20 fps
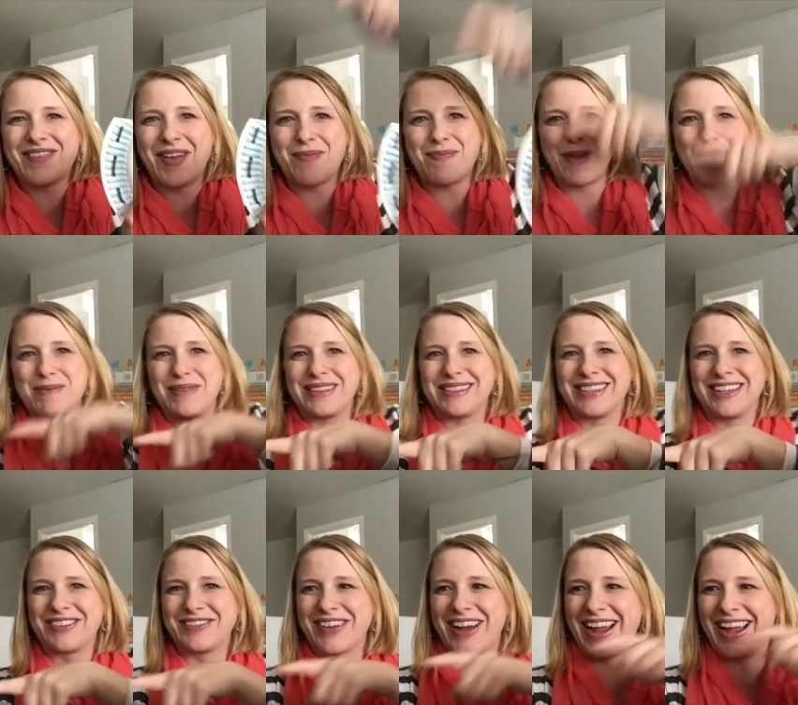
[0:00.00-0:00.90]
My baby's
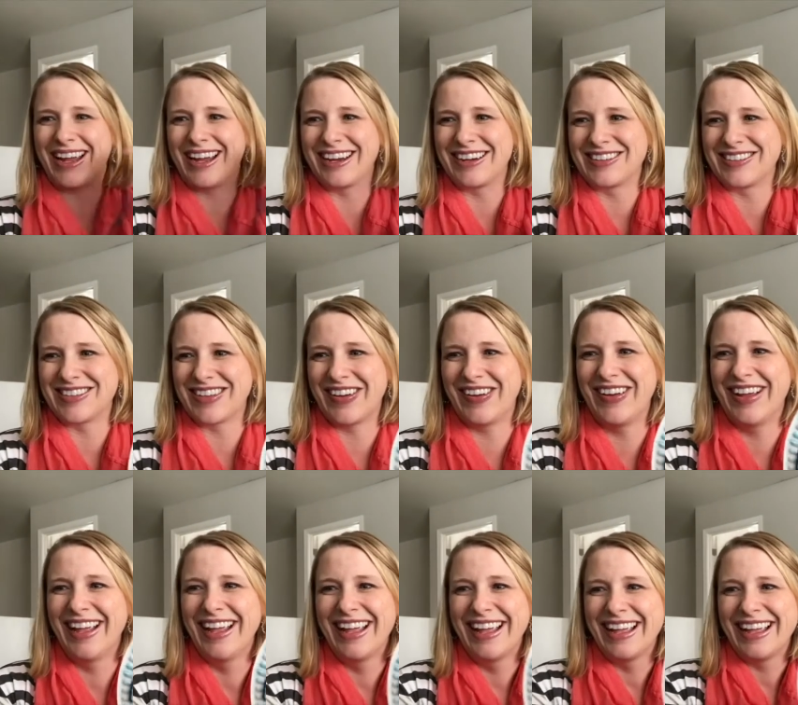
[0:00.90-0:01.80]
sitting right here, so
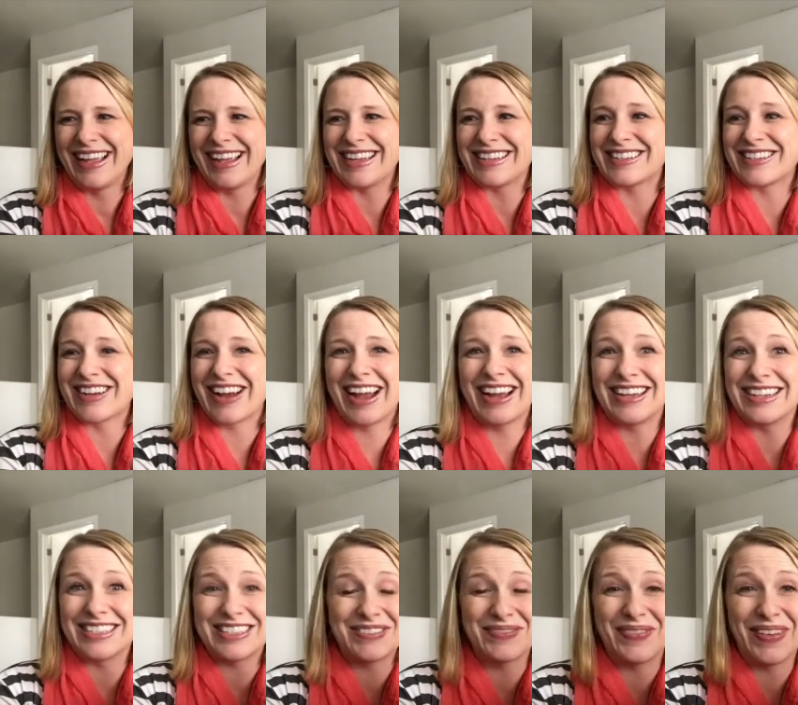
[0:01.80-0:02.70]
he's trying
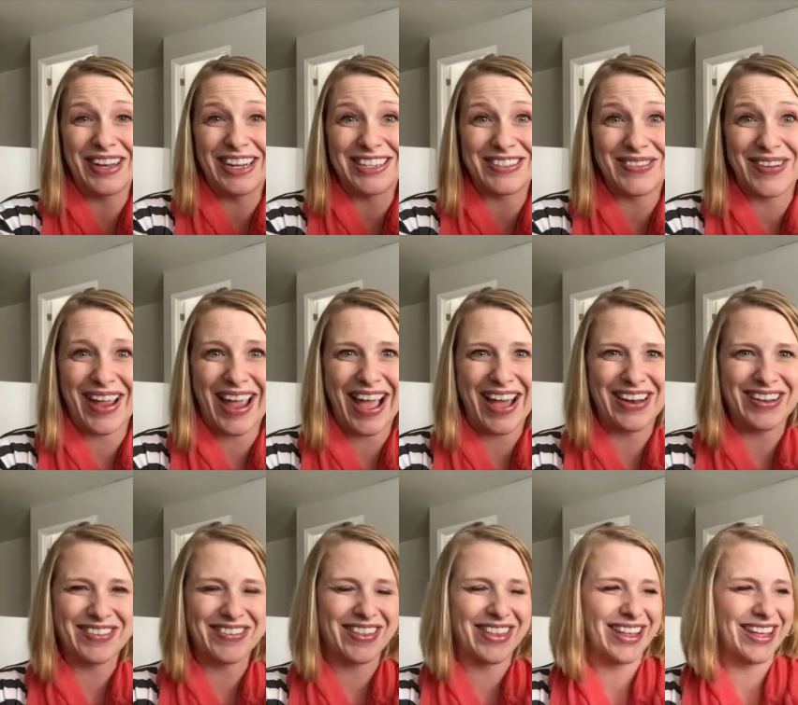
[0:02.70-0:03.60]
to spin his way out
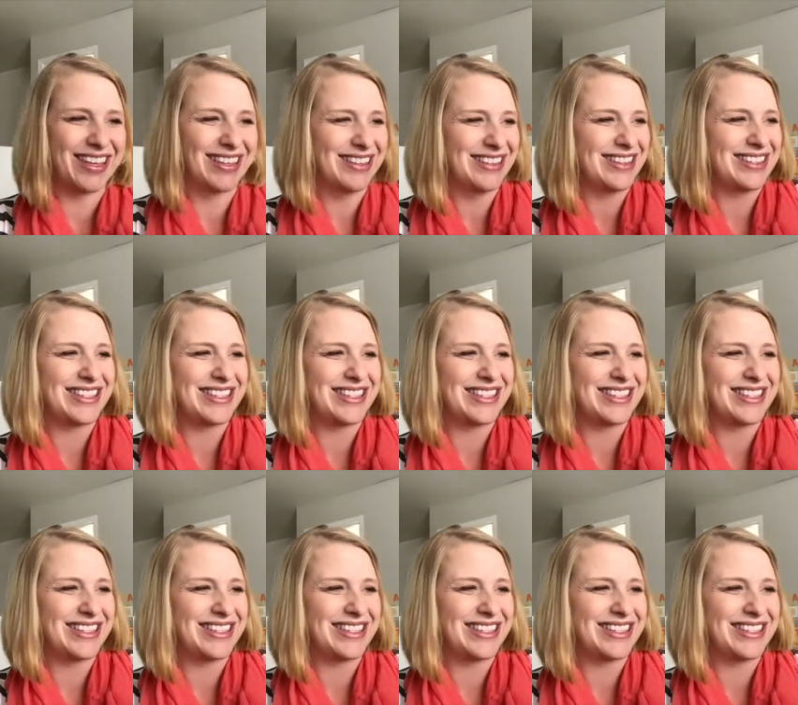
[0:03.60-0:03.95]
of the